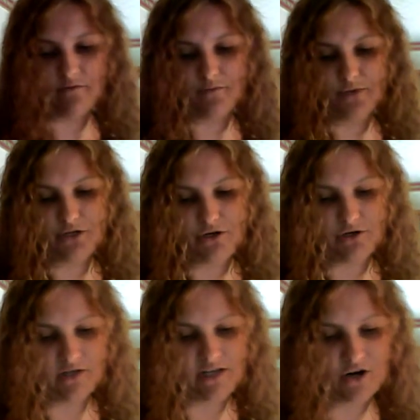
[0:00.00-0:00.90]

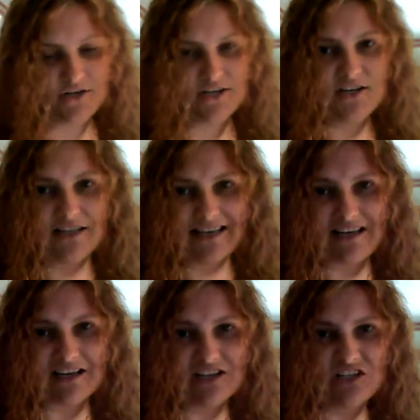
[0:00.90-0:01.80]
particularly articulate
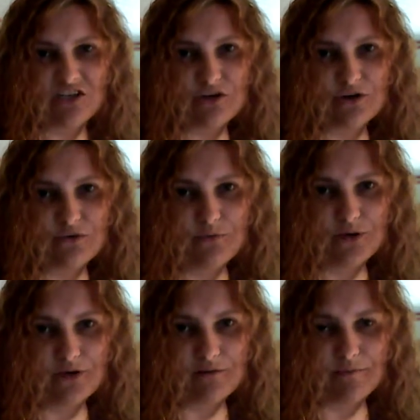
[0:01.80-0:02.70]
and
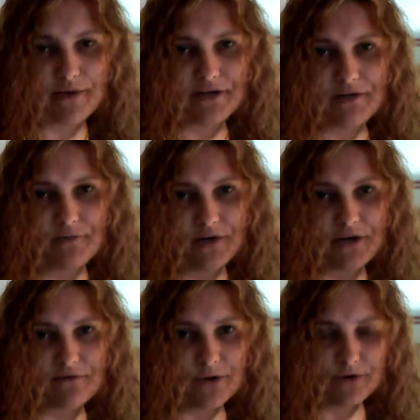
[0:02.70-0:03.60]
clear-minded when
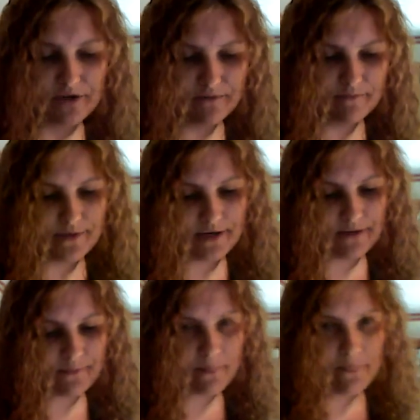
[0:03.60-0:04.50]
I wrote it, but